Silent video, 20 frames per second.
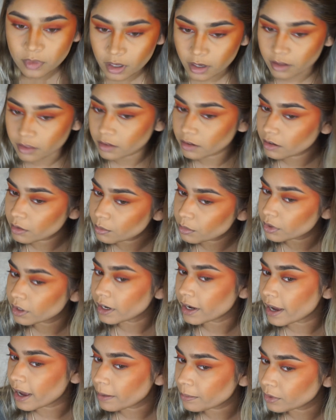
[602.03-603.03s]
I think I'm pretty
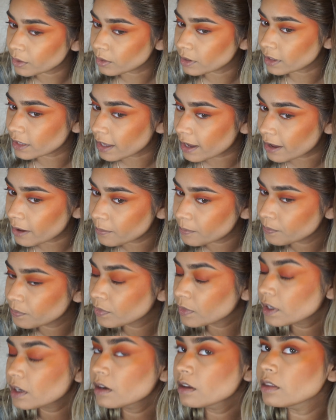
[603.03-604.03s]
happy with that.
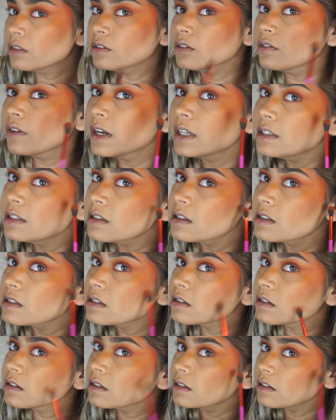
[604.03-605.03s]
The red does
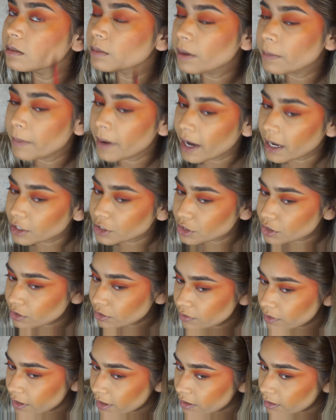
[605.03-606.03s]
look a little bit patchy
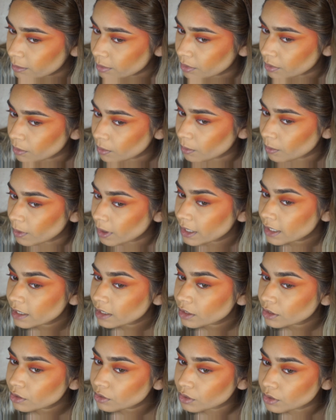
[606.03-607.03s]
over here, but what
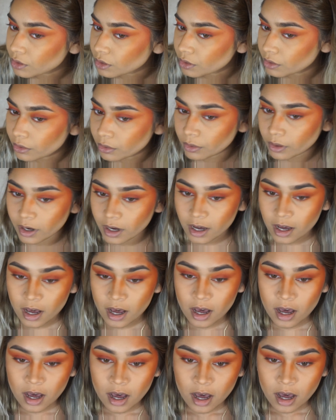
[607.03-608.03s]
can you do?
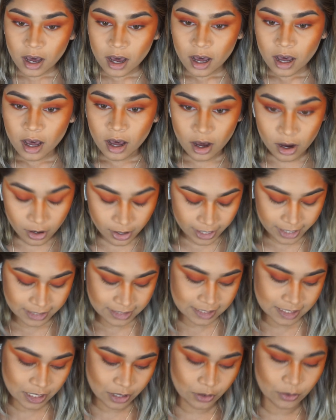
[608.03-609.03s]
Alright,
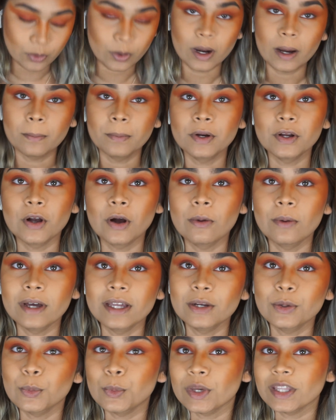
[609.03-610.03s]
so I'm gonna go
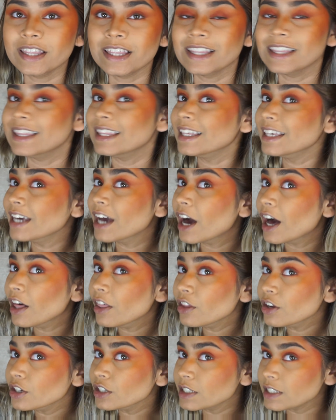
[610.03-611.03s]
in with the
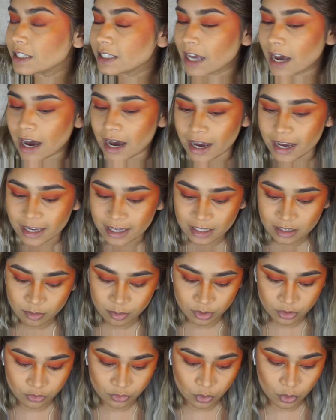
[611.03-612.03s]
other side
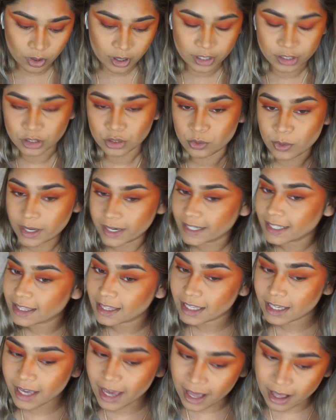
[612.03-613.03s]
before I do
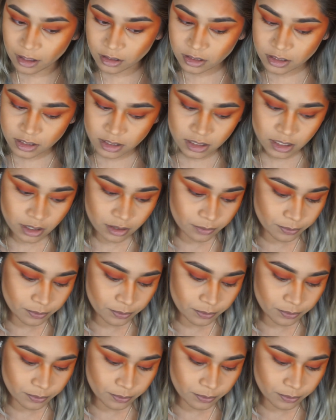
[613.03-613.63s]
anything else.